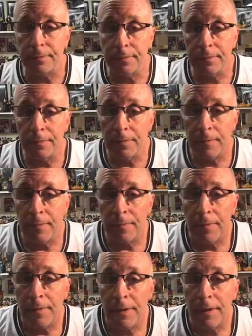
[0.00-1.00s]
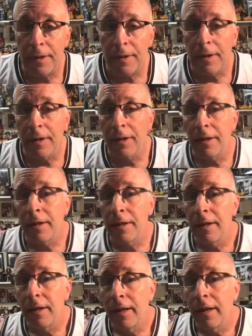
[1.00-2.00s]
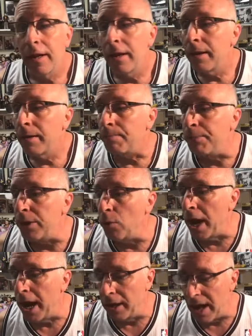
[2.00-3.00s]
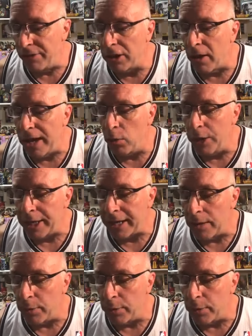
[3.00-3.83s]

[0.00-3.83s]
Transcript: Not a problem. You take care, hon. Be well. Have a great weekend,